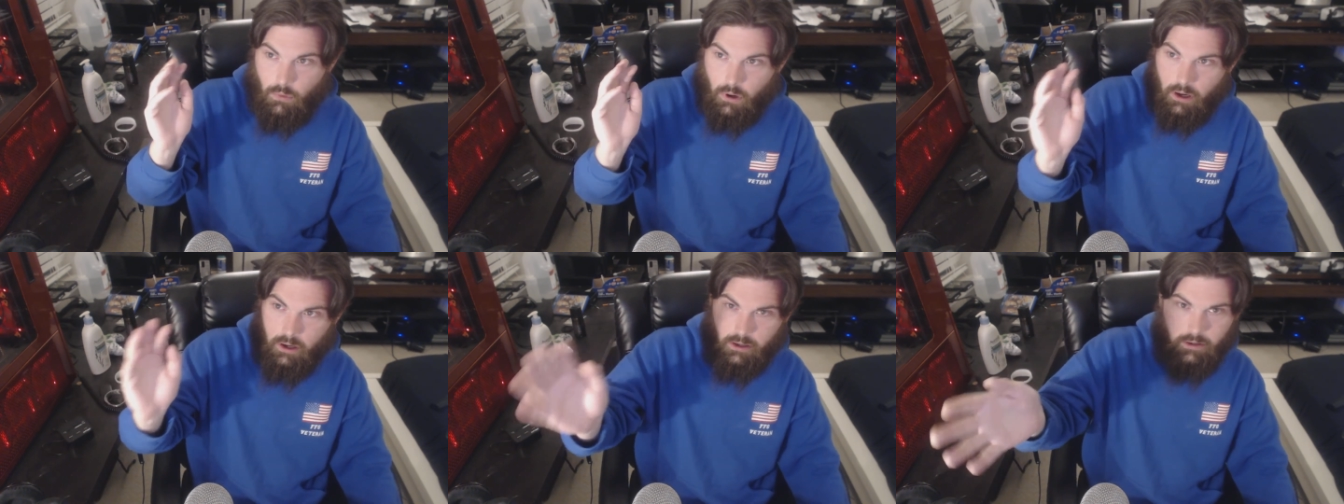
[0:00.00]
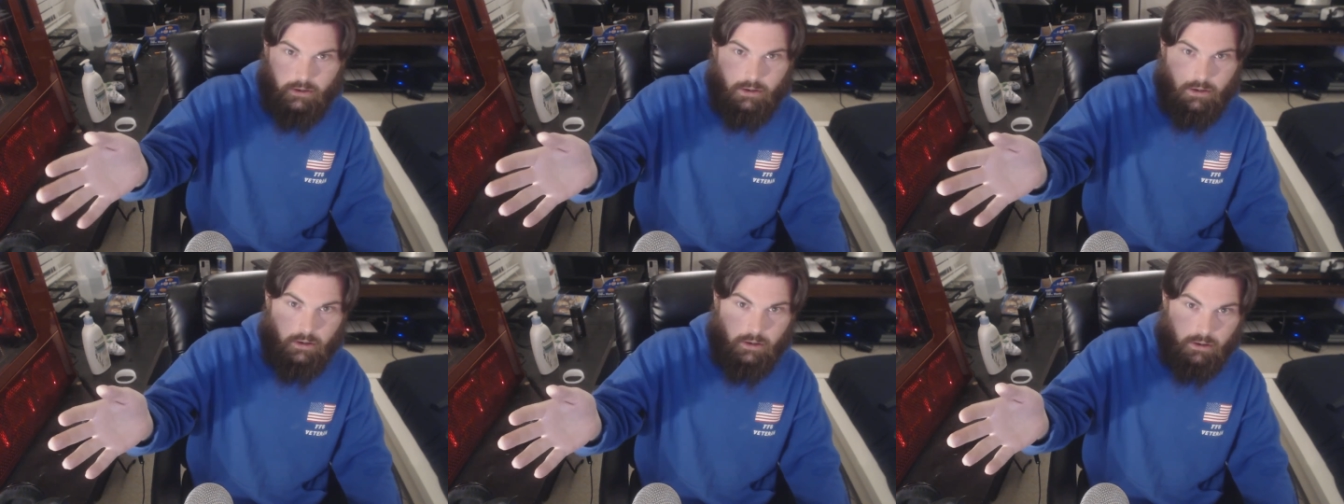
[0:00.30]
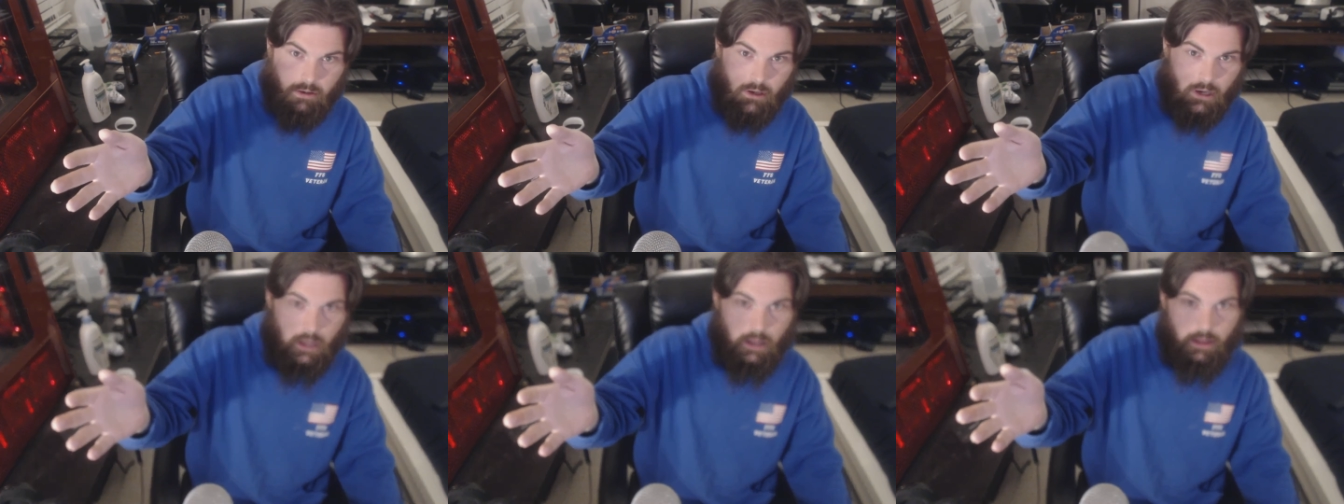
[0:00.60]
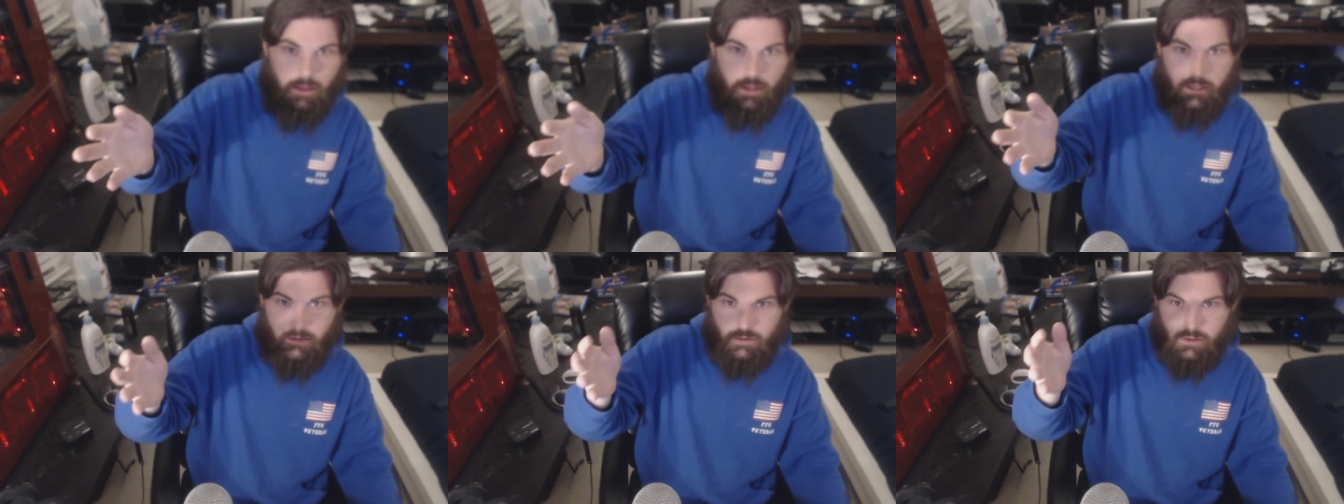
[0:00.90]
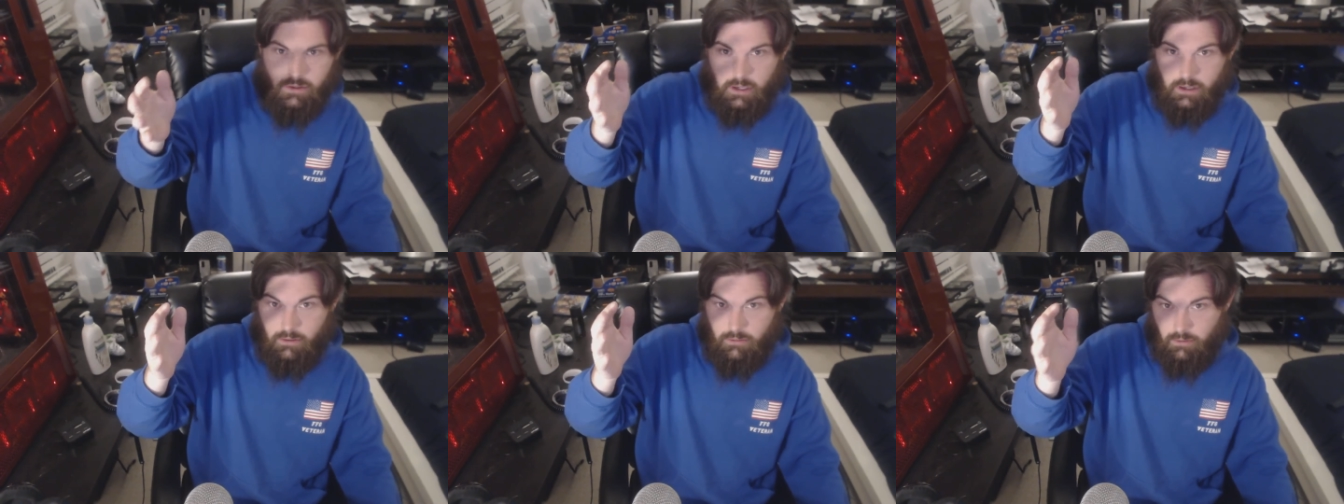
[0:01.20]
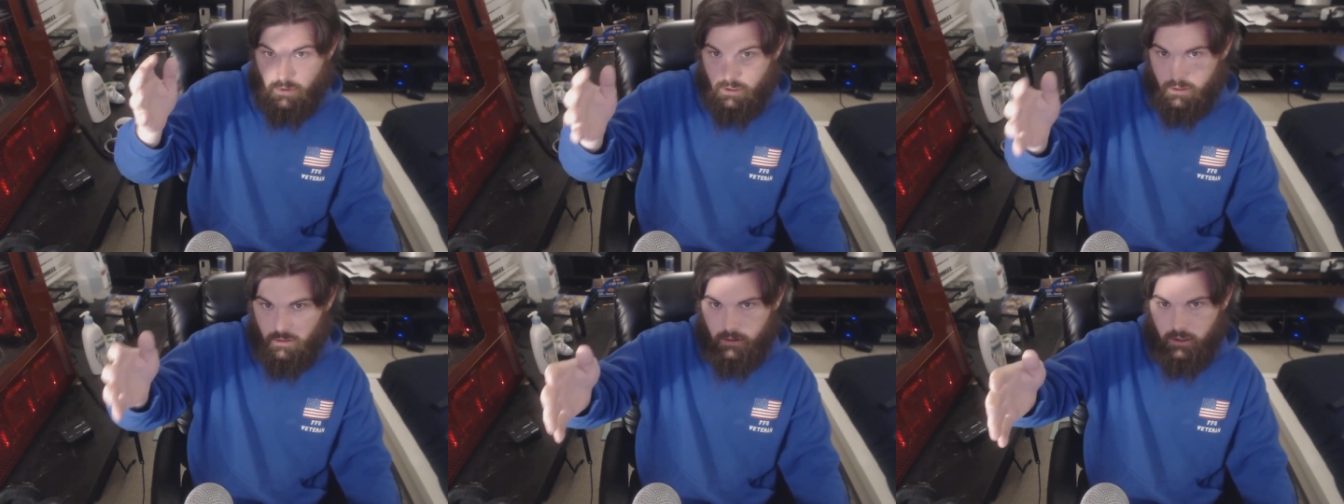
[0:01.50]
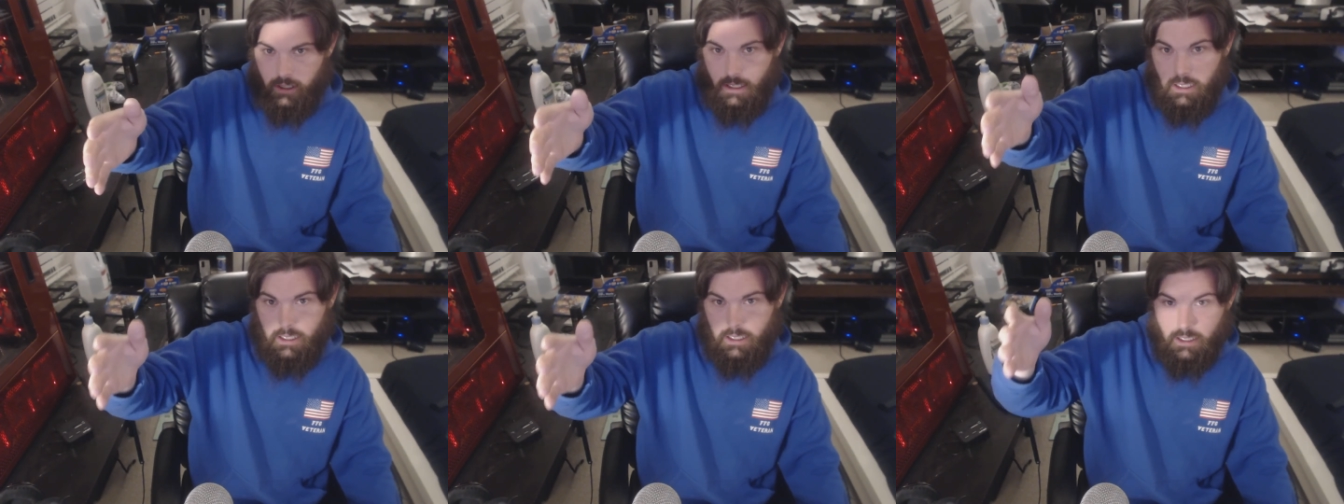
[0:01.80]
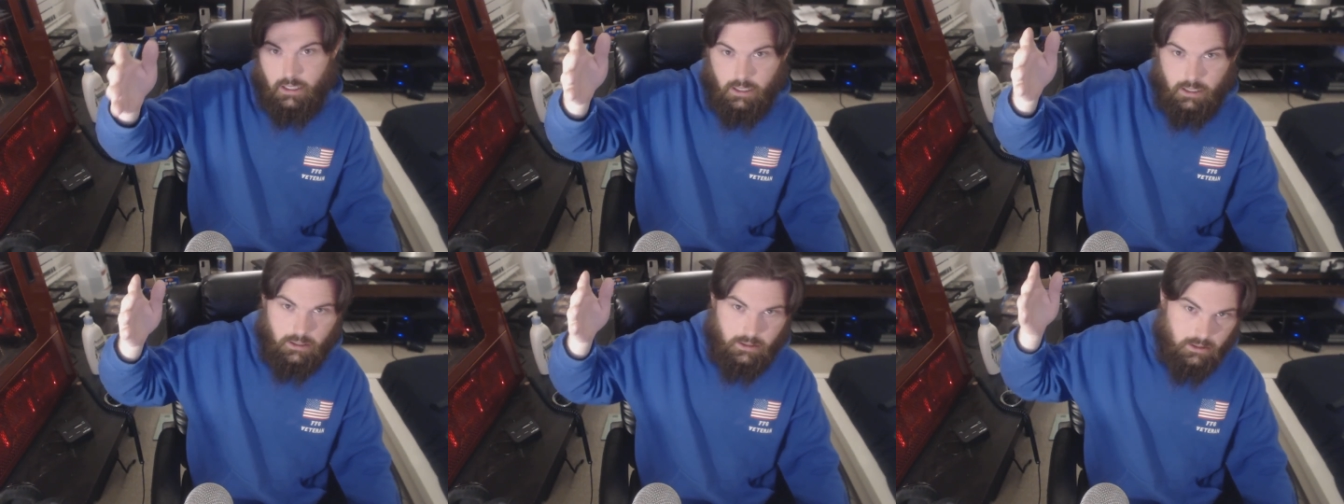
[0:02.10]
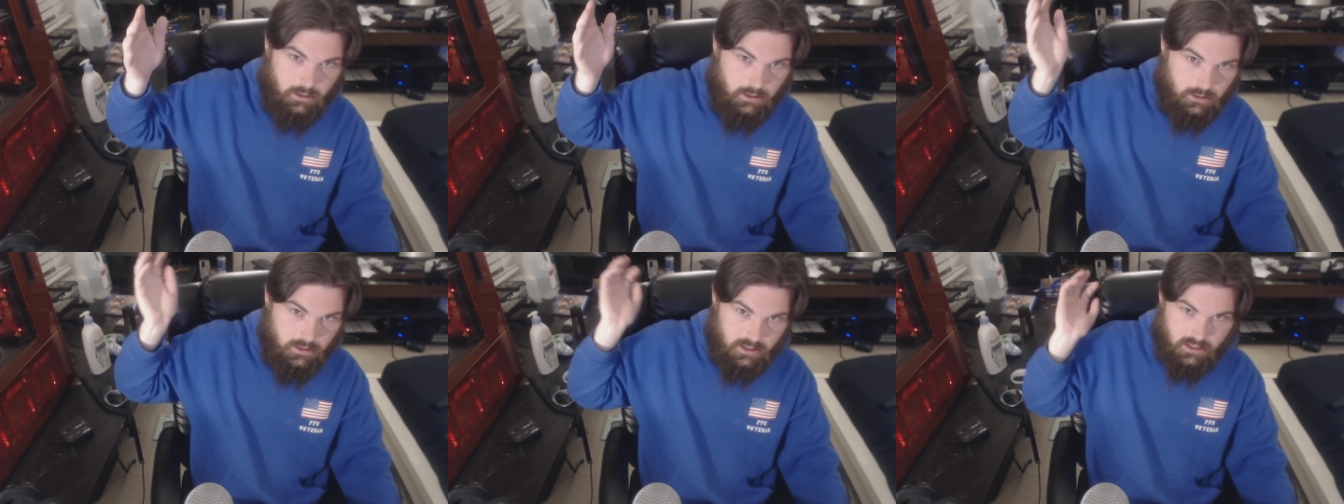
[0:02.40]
monitor and then try to render it in